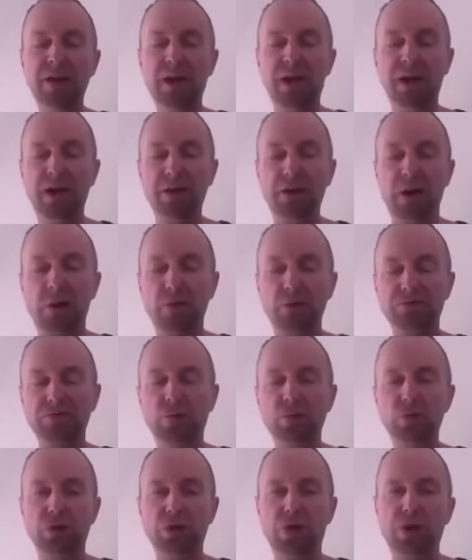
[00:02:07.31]
And I was
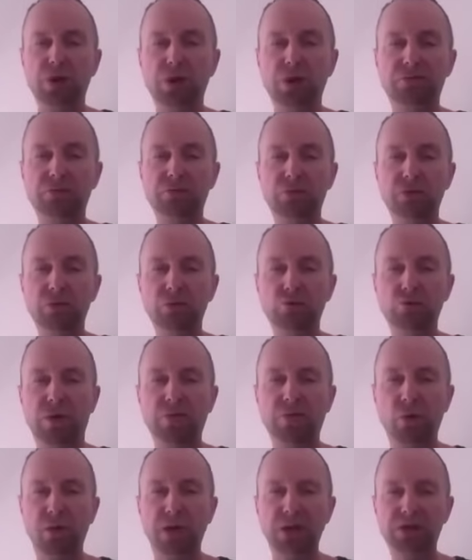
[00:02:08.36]
fortunate enough to
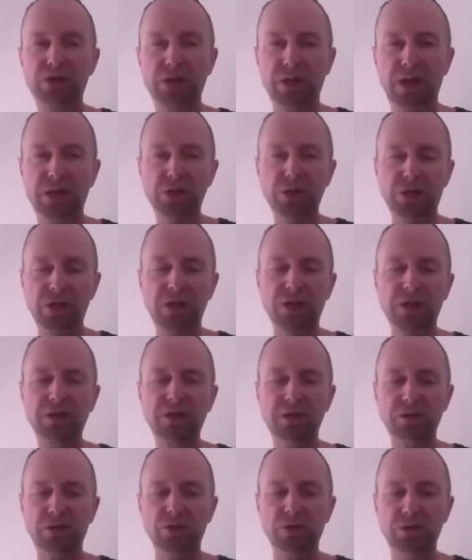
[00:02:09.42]
travel internationally
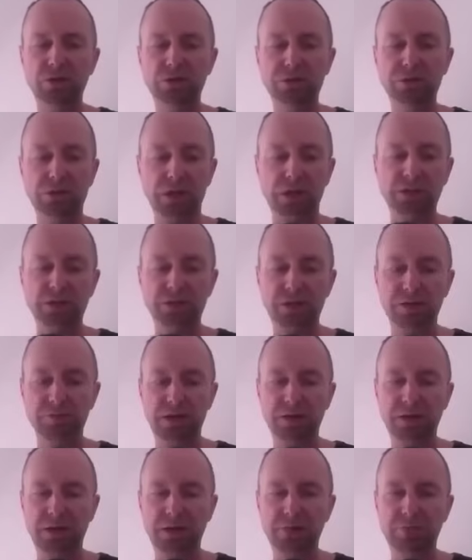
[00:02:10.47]
and do gigs in
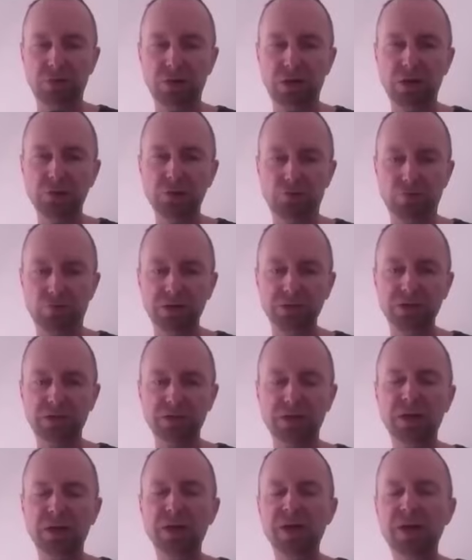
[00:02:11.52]
many different countries.
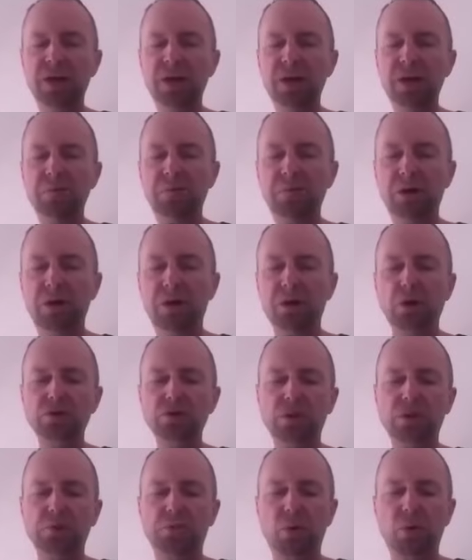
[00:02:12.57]
But I got
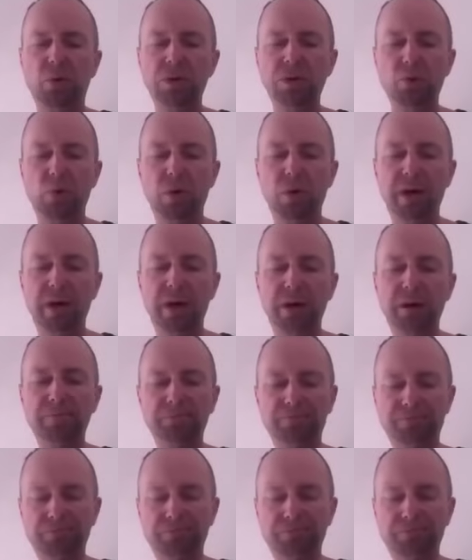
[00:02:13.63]
to the point where